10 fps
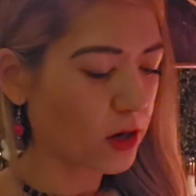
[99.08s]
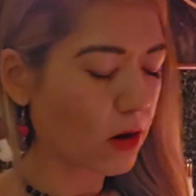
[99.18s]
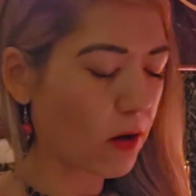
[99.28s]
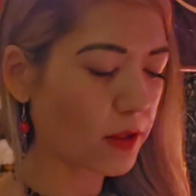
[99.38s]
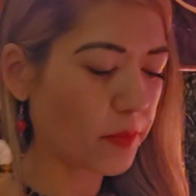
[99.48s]

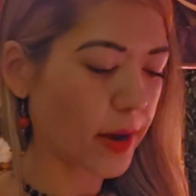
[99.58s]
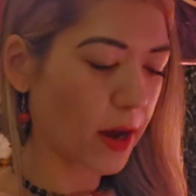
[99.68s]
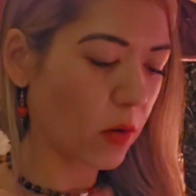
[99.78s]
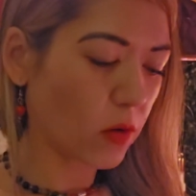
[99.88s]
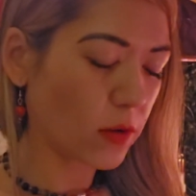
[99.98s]
Colin
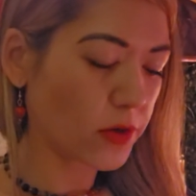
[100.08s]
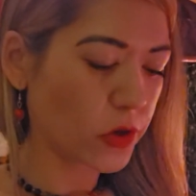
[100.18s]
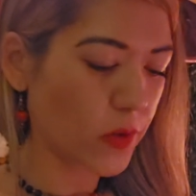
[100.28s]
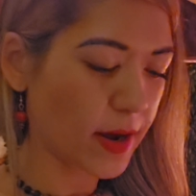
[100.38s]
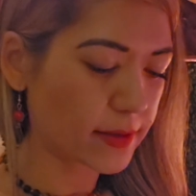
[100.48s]
Powell,
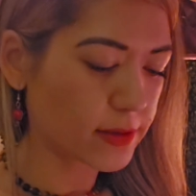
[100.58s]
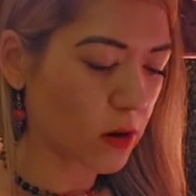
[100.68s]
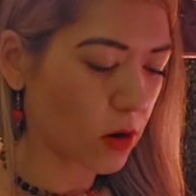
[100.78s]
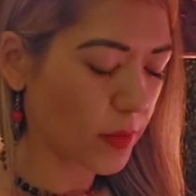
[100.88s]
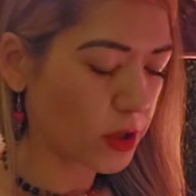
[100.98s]
U.S.
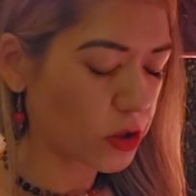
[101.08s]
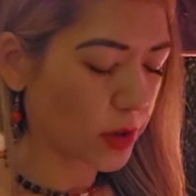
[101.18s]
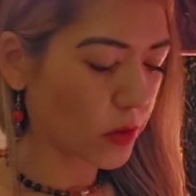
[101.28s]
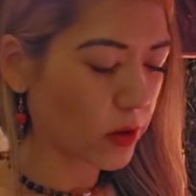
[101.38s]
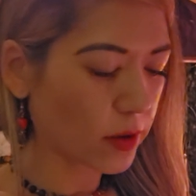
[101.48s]
Army
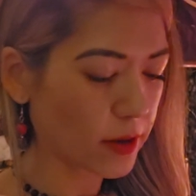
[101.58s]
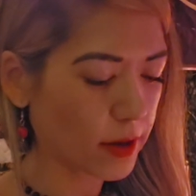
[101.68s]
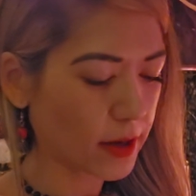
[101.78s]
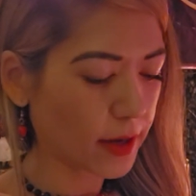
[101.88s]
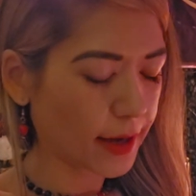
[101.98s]
General.
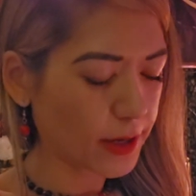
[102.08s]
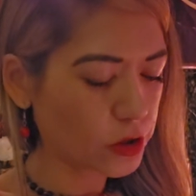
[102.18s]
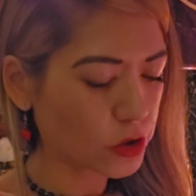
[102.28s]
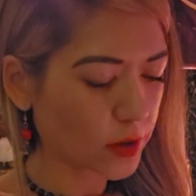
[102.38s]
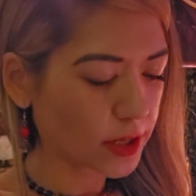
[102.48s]

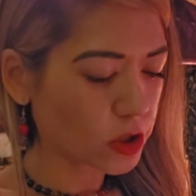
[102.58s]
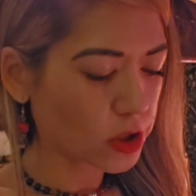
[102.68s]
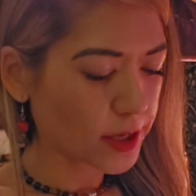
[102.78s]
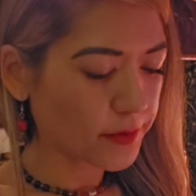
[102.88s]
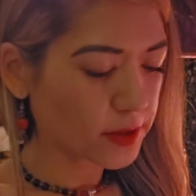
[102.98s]
Head Joint
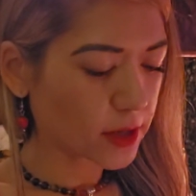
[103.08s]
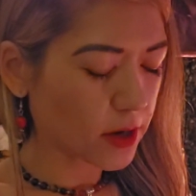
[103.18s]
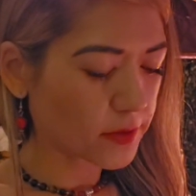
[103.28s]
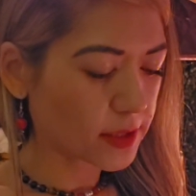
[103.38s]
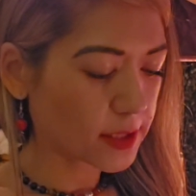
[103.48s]
Chiefs
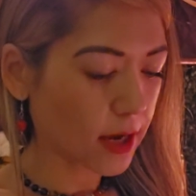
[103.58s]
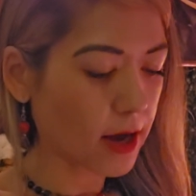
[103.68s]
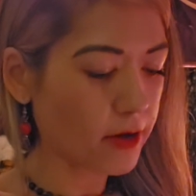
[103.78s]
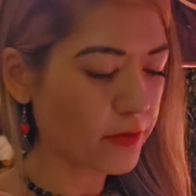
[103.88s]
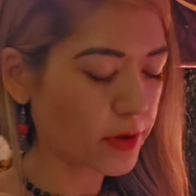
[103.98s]
of
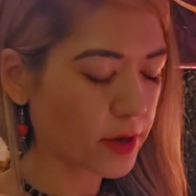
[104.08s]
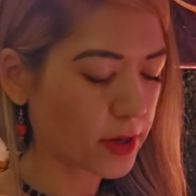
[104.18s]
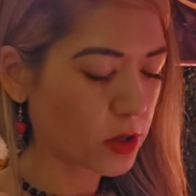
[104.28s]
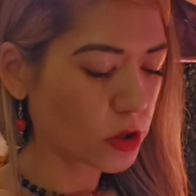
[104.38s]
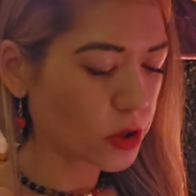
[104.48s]
Staff.
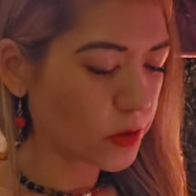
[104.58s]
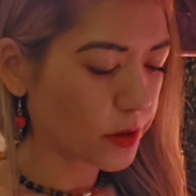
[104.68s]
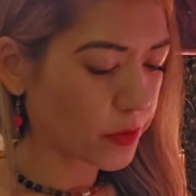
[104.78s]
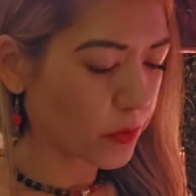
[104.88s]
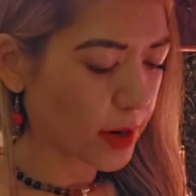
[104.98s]

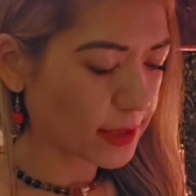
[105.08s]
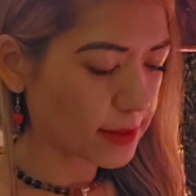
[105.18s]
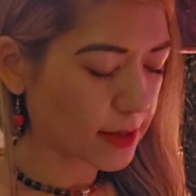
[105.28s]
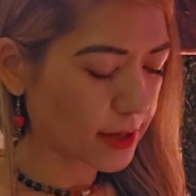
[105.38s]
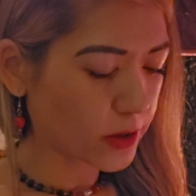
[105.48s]
Judith
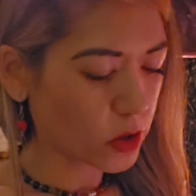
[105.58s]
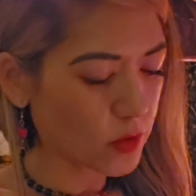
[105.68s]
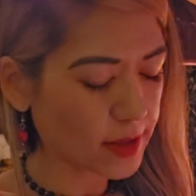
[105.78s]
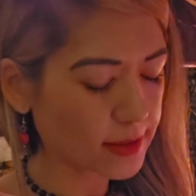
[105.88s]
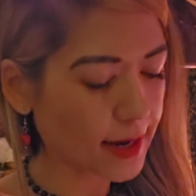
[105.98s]
Resnick,
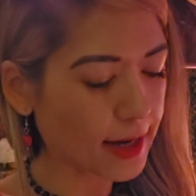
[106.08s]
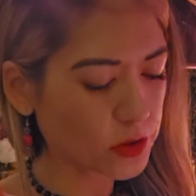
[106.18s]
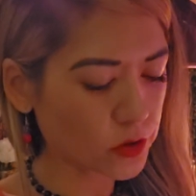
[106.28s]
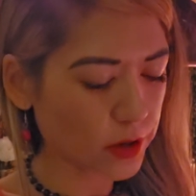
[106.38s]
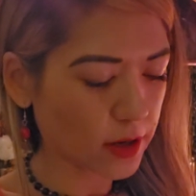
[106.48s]
U.S.
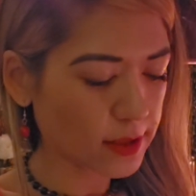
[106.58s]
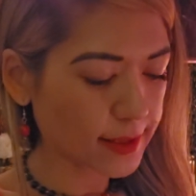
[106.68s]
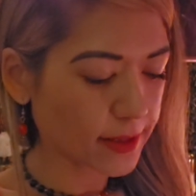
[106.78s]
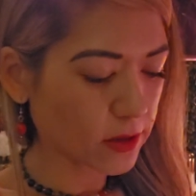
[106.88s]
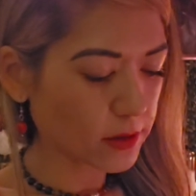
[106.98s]
astronaut,
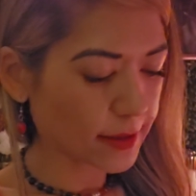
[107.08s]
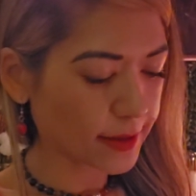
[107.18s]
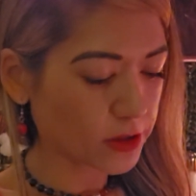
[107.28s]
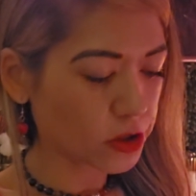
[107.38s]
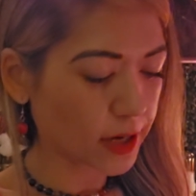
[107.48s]
killed
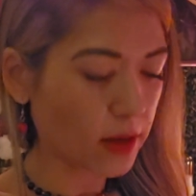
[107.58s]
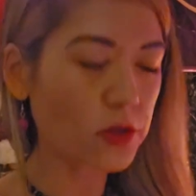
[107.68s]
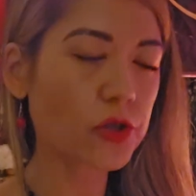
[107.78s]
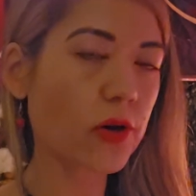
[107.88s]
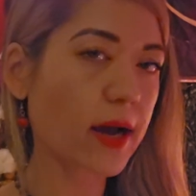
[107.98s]
in
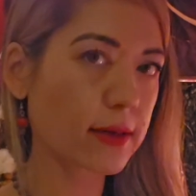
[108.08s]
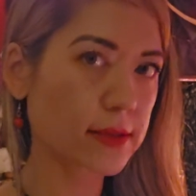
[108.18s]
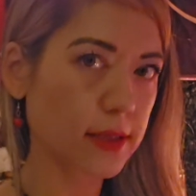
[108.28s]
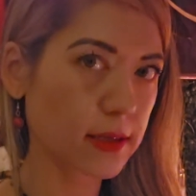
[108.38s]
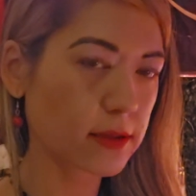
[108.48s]
Challenger
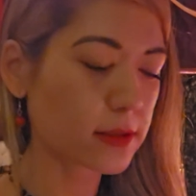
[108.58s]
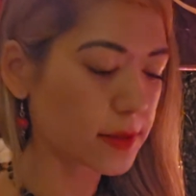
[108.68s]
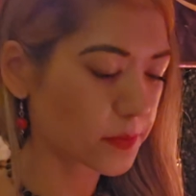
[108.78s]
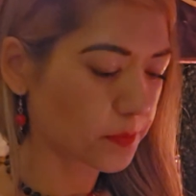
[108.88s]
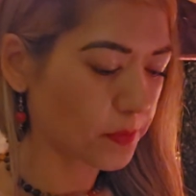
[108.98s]
accident.